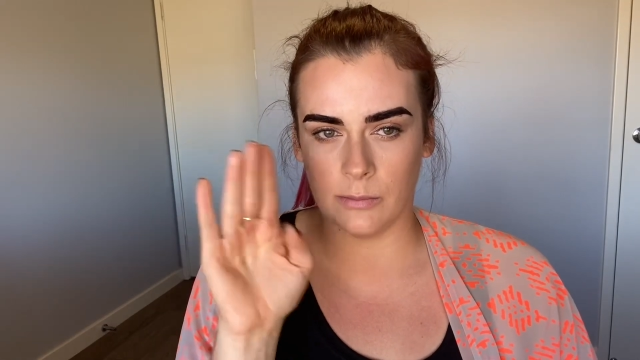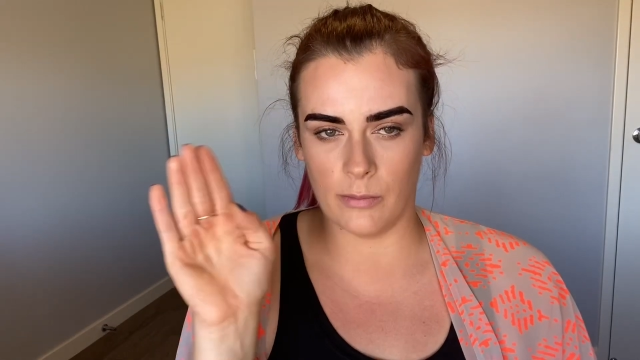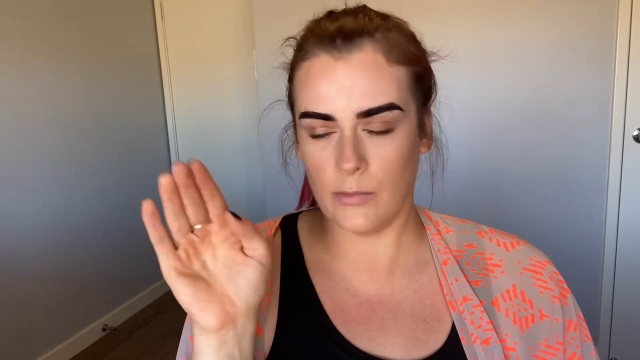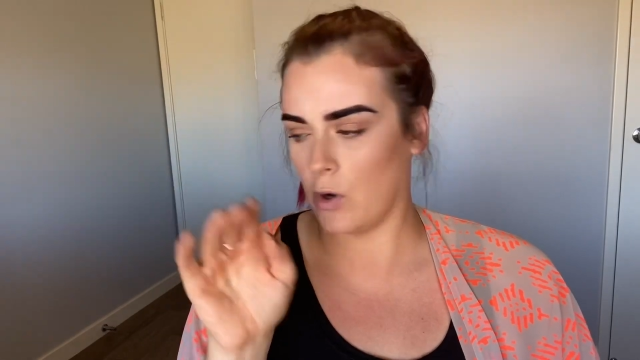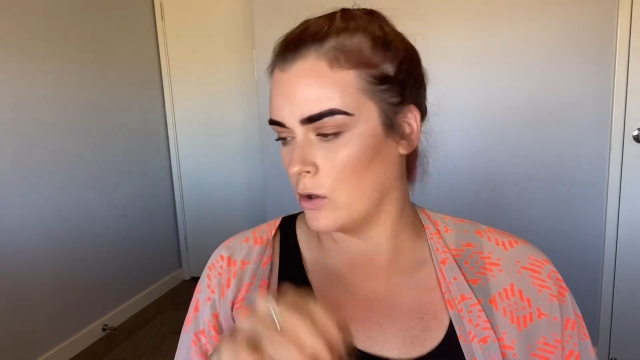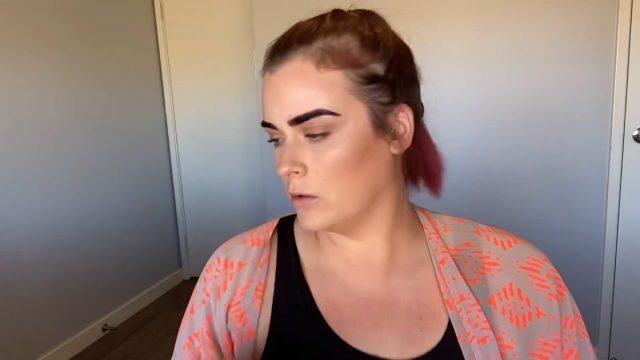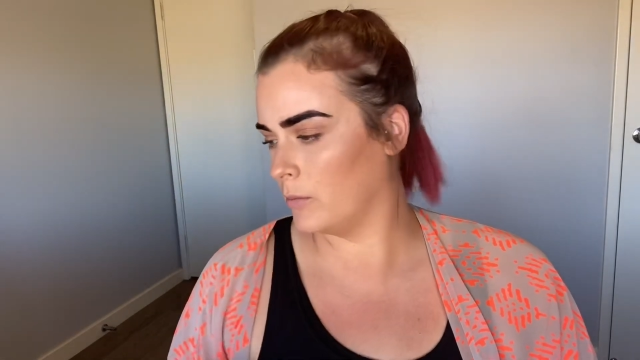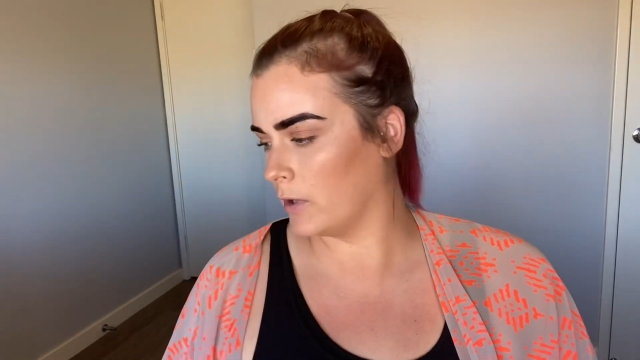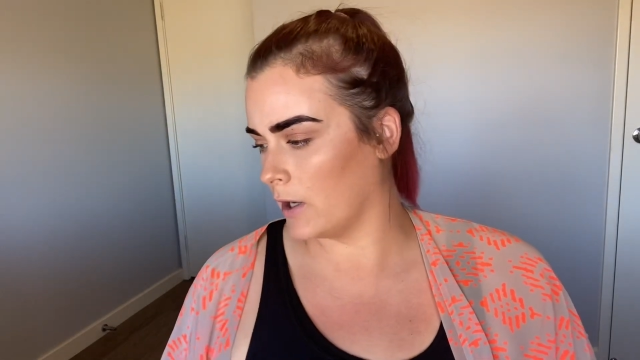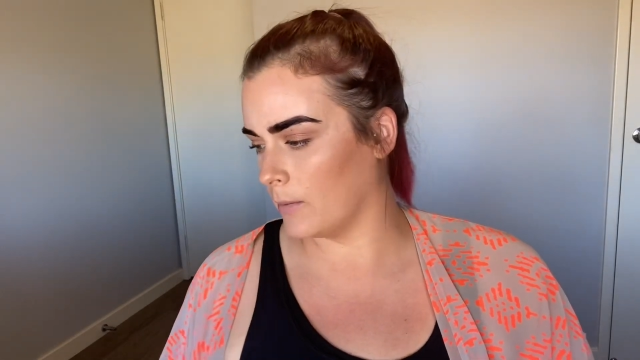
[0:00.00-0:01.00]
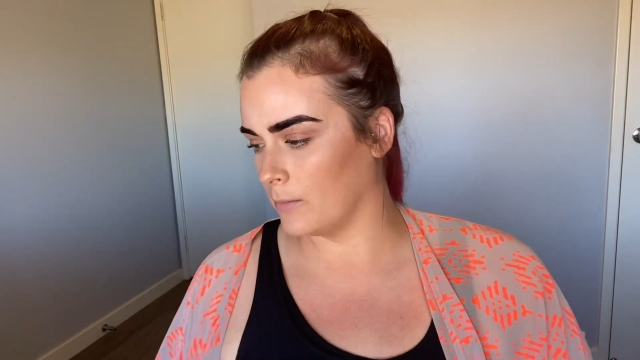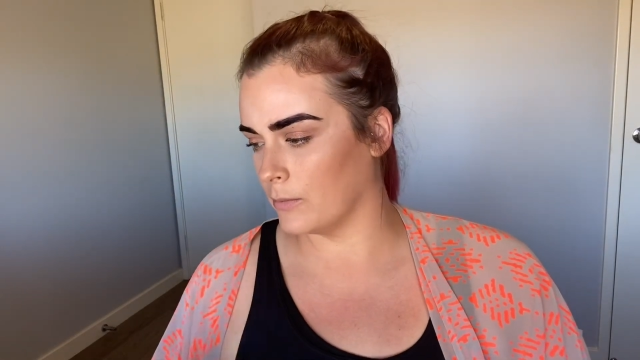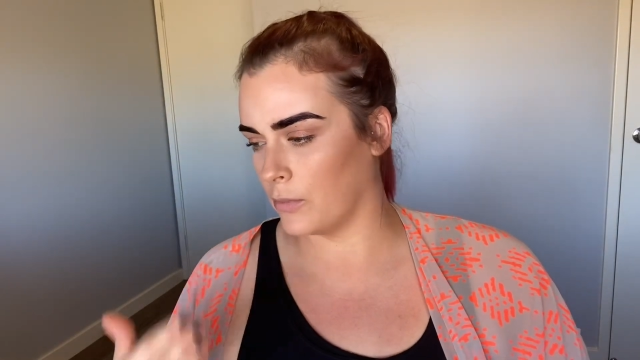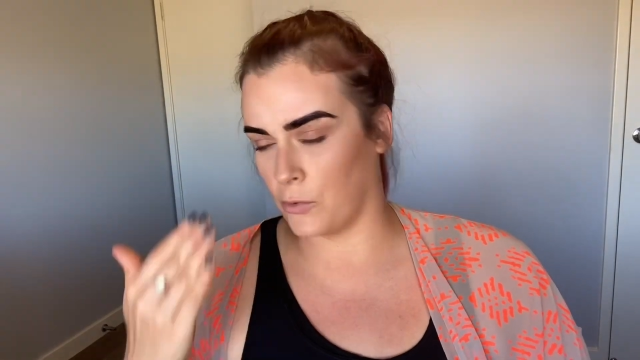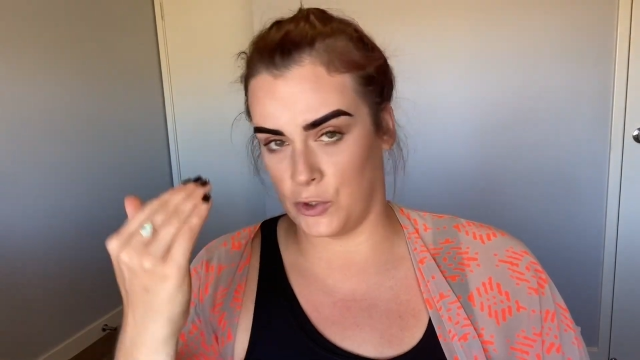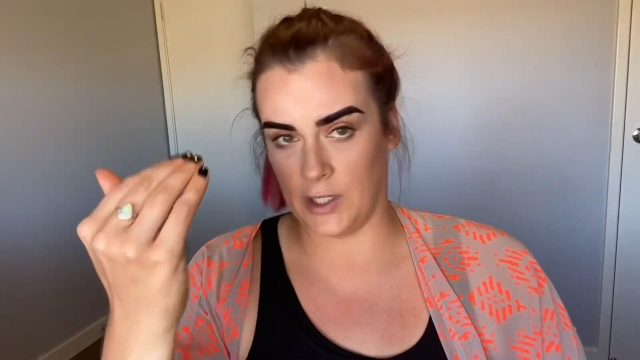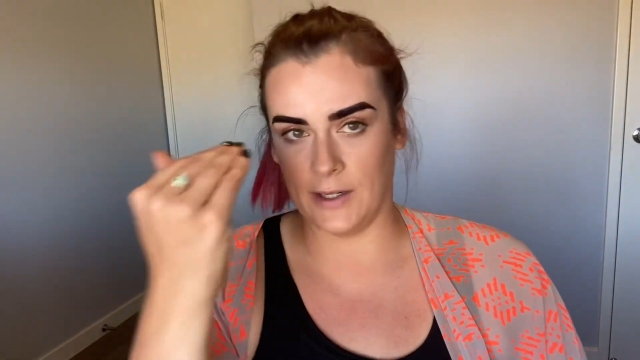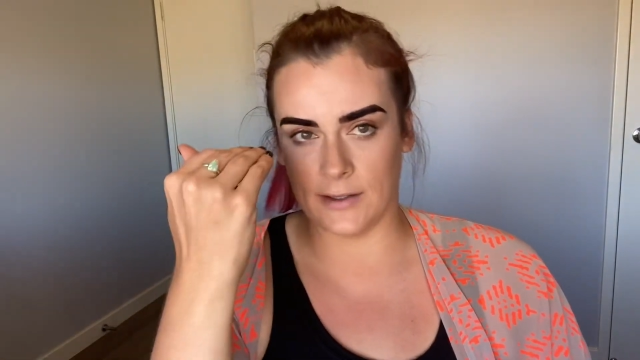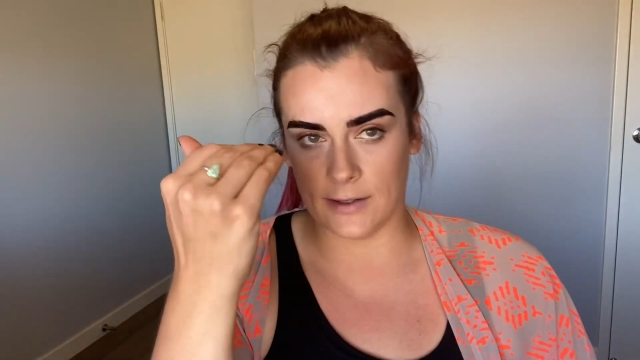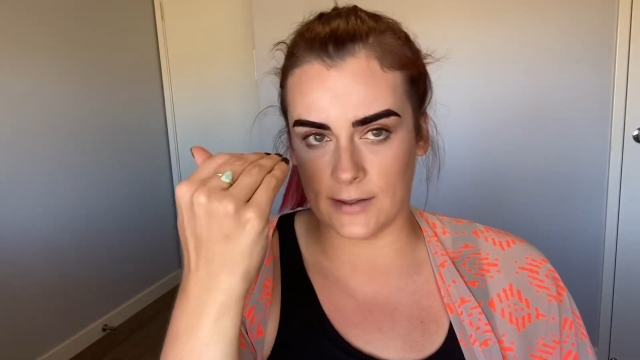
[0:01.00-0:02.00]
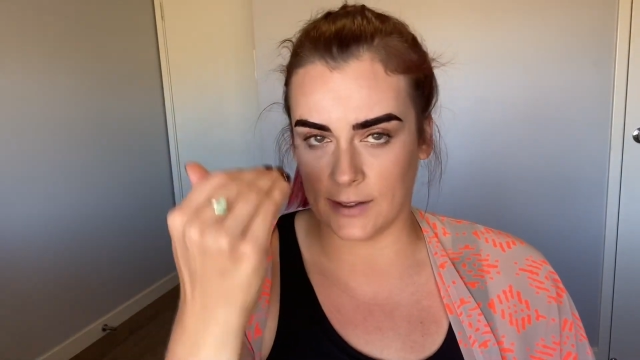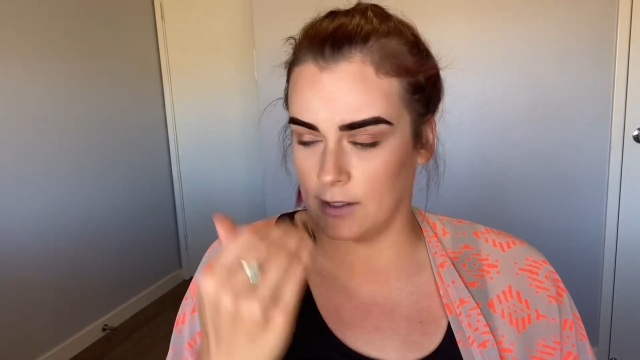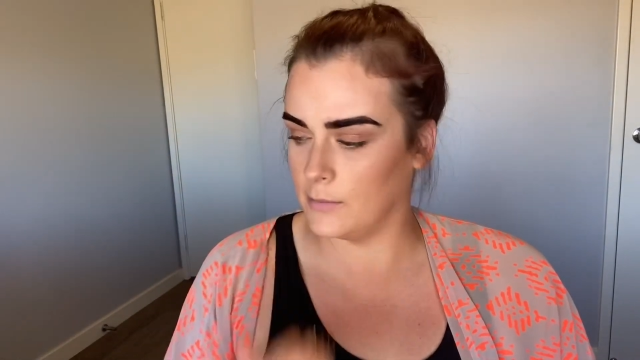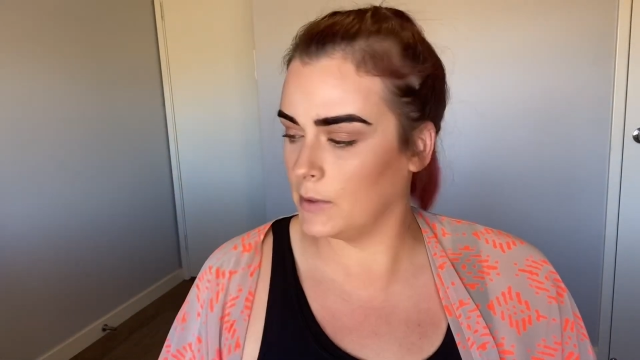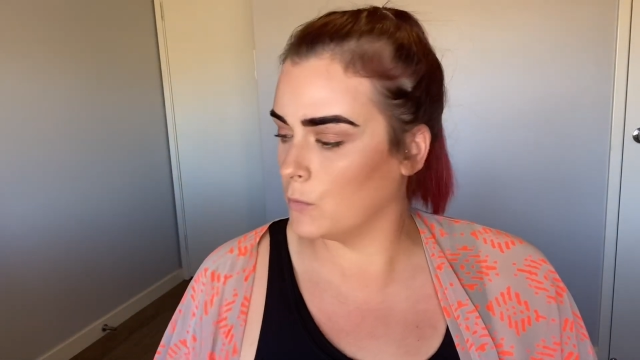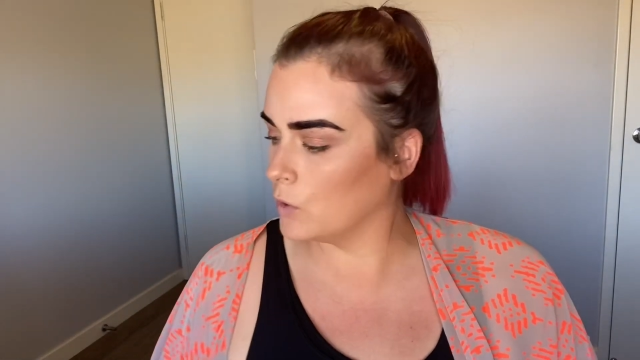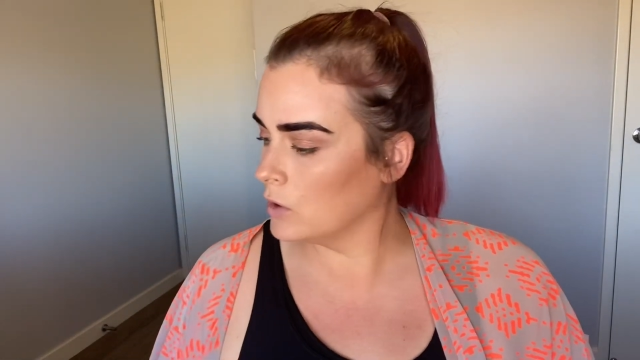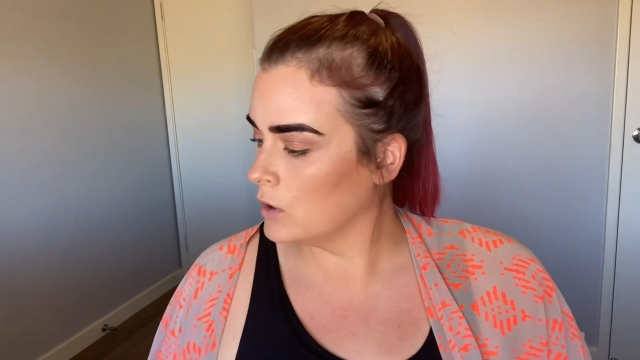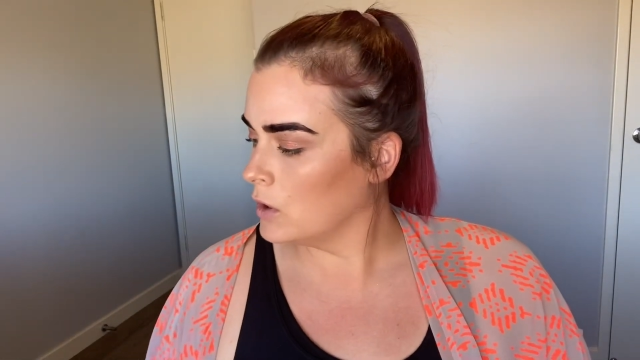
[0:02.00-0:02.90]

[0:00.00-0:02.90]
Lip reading: on, but push it into the skin a bit more.